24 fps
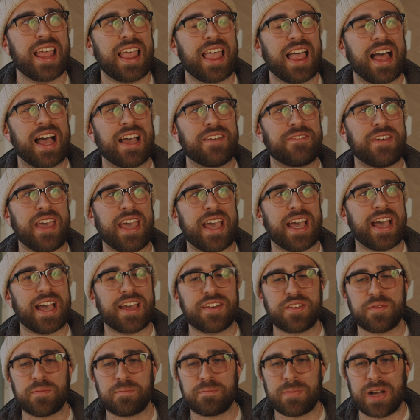I've
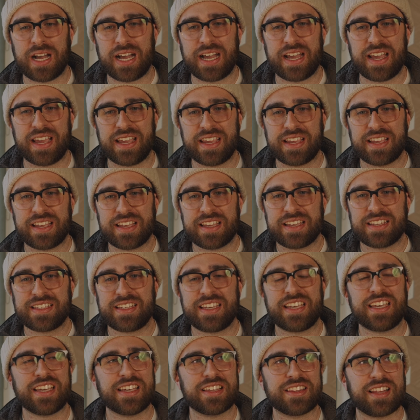had my
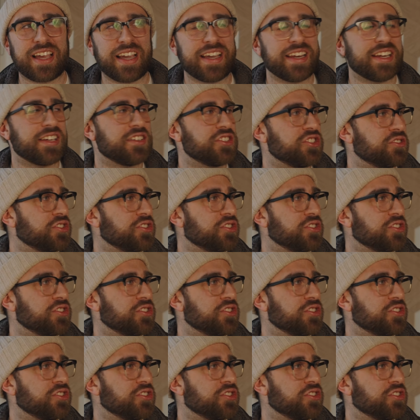key light in